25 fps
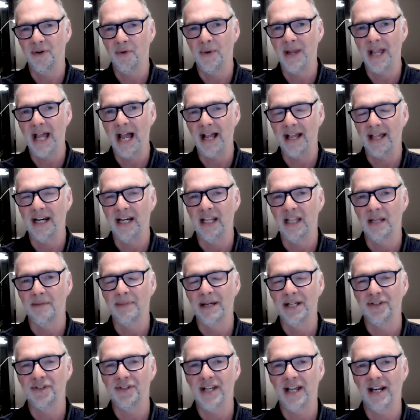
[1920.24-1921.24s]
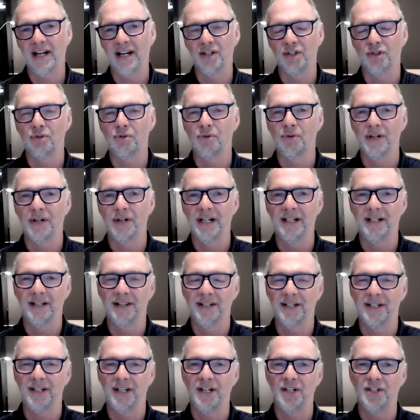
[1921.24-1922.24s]
we are getting the best talent drawn into
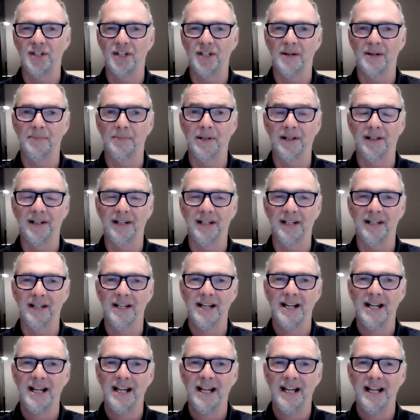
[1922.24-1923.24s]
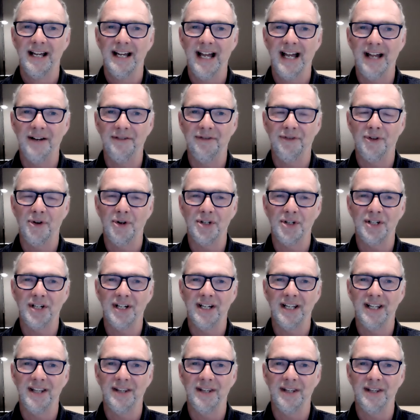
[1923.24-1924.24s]
the teaching ability.
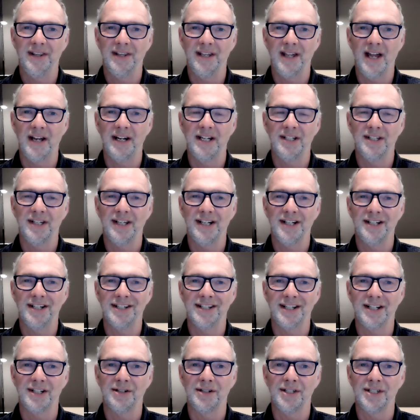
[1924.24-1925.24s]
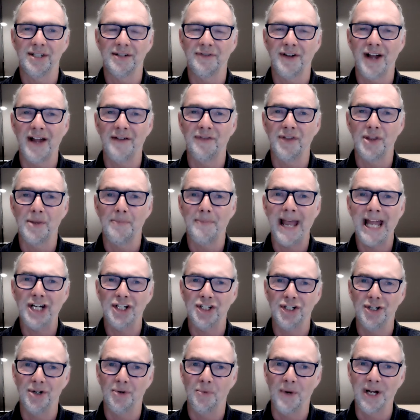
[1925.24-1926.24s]
Unfortunately, the, the, only teachers that do survive are the
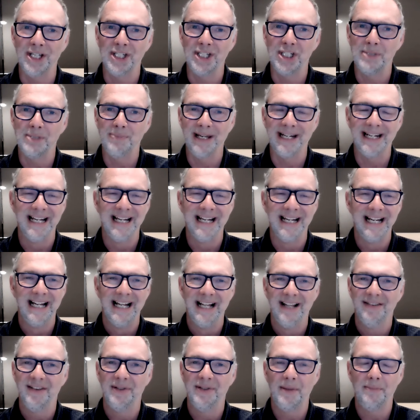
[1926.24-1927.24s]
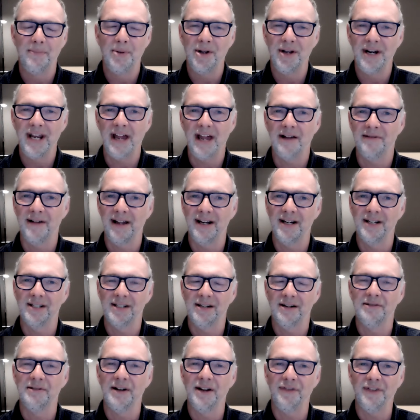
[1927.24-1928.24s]
passionate ones, but the burnout rate is
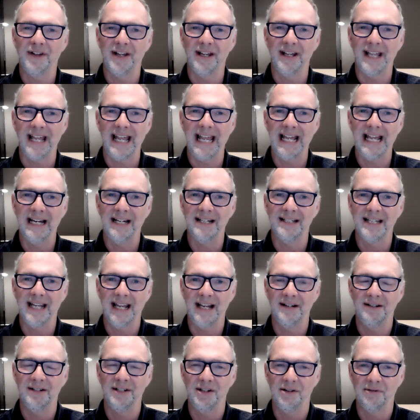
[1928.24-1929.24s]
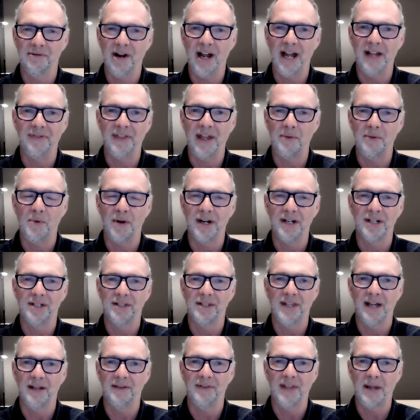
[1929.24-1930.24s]
horrific. And, and you're right, they want
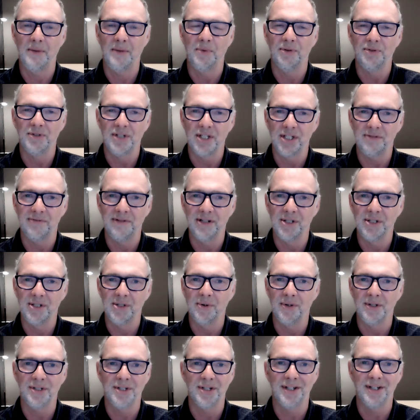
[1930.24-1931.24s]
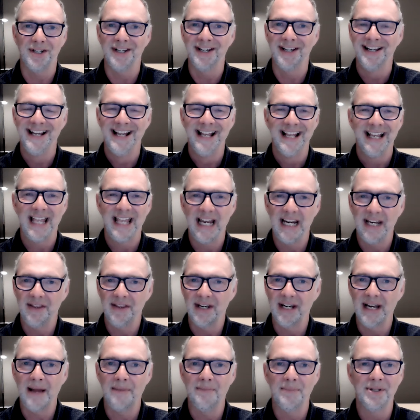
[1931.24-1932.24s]
to, they will just resort to getting the
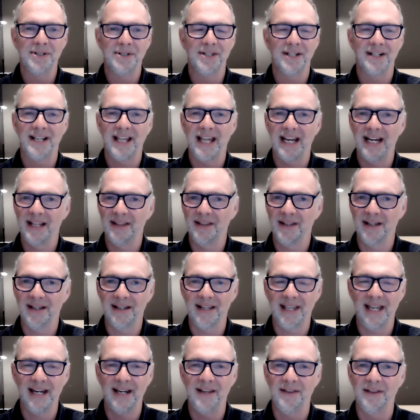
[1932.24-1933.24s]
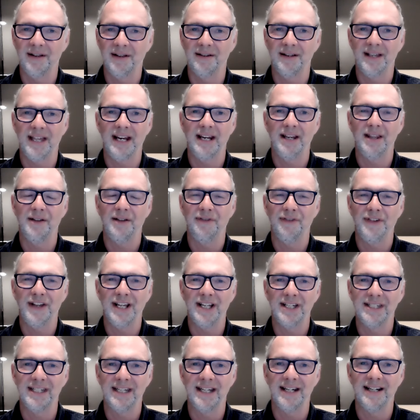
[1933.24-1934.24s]
numbers and getting the, getting the, getting the
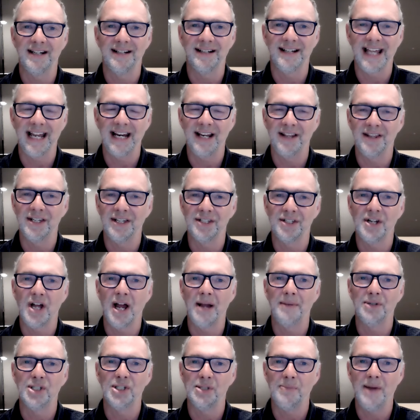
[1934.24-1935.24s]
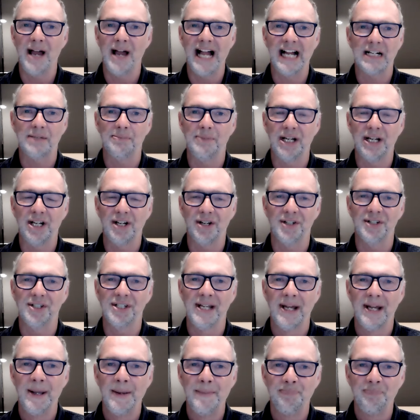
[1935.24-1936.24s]
figures in and getting the assignments marked
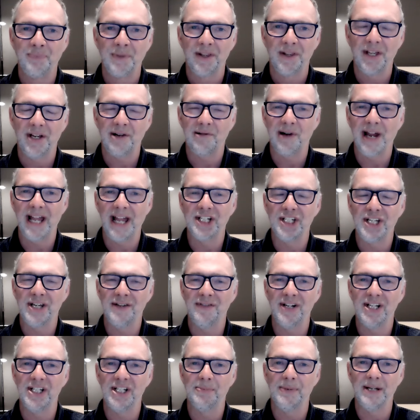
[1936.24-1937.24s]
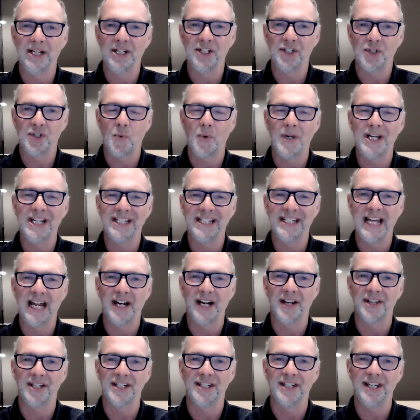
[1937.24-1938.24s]
because the creativity is being squeezed out
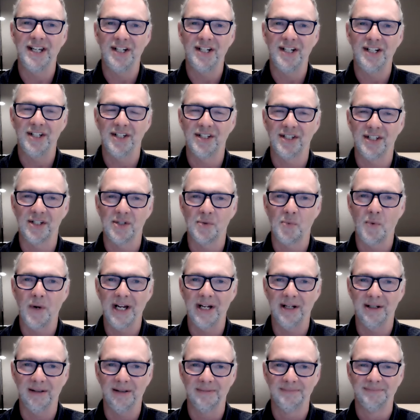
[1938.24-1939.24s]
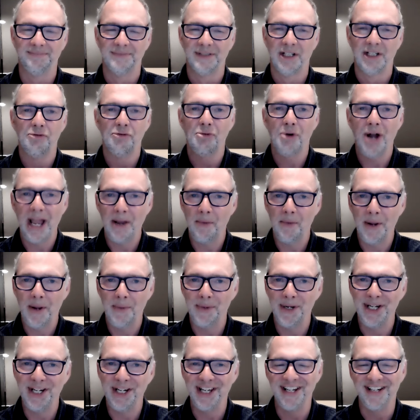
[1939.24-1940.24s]
of the teachers as well, right when
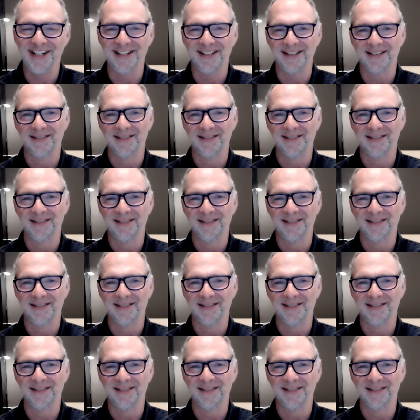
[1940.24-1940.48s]
we need it.